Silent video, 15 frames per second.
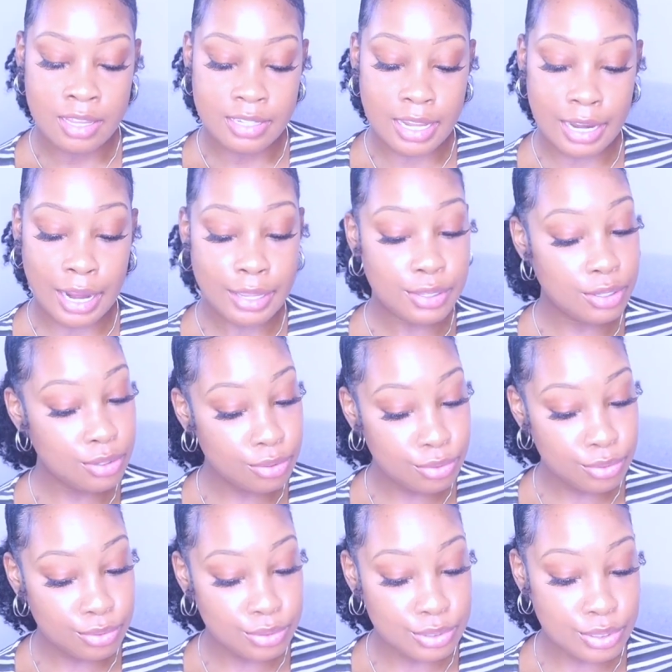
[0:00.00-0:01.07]
that I
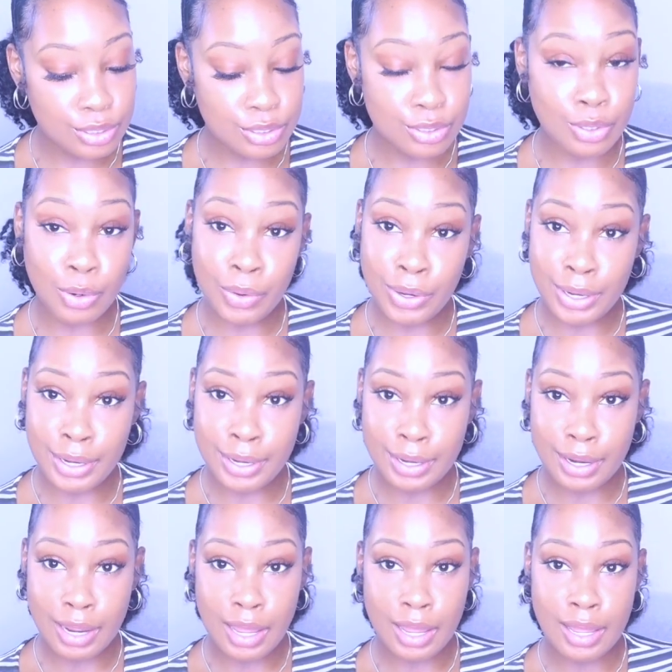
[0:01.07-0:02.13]
used during